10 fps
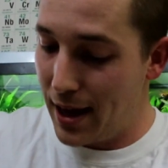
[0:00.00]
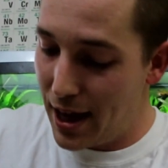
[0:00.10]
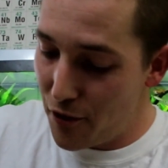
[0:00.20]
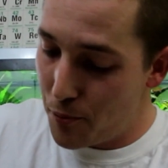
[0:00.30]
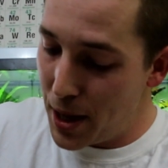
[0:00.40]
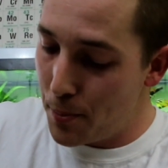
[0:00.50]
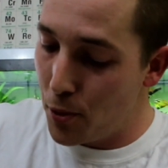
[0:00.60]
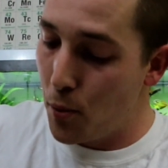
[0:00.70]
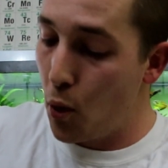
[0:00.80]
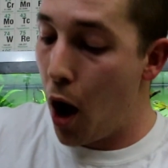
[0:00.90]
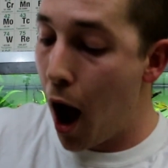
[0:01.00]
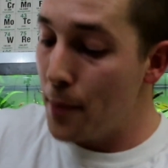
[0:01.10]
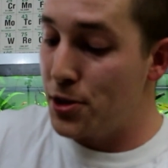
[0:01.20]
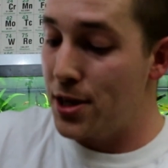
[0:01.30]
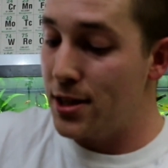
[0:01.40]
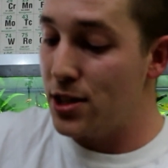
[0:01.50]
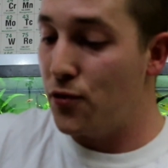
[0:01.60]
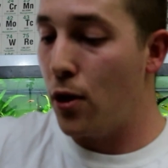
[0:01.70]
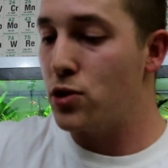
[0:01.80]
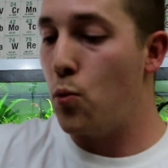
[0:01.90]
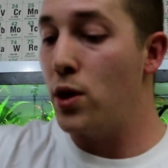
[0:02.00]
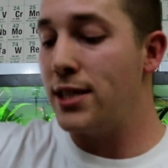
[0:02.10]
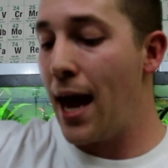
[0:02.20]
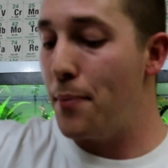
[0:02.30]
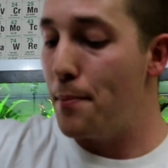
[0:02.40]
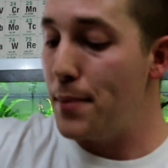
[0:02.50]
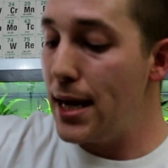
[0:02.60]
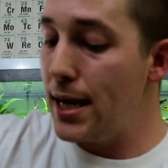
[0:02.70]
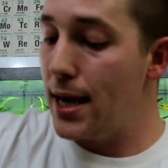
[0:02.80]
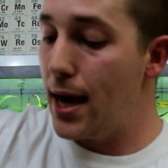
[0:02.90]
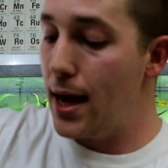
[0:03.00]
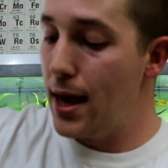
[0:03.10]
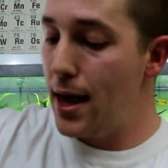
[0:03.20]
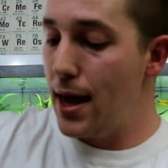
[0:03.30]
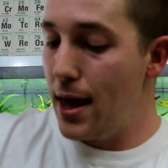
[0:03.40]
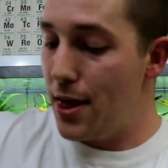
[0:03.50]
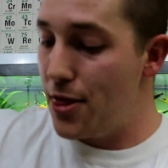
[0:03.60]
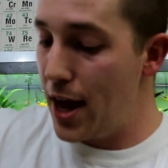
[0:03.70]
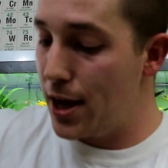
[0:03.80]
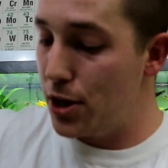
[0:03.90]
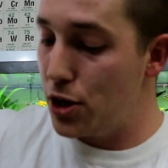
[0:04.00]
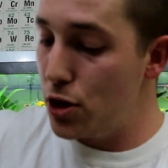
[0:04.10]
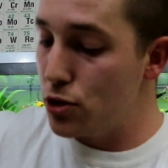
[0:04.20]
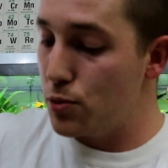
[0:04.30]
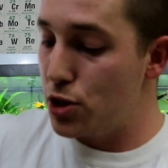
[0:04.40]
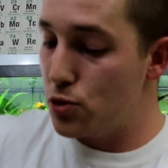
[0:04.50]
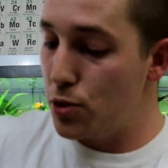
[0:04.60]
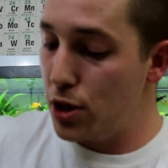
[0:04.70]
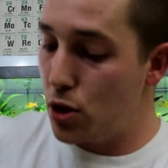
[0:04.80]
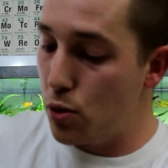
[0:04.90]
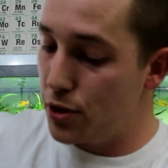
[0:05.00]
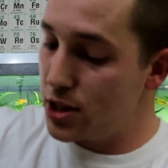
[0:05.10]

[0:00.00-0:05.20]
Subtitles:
give people more options as far as what type of media they could use, which is really cool.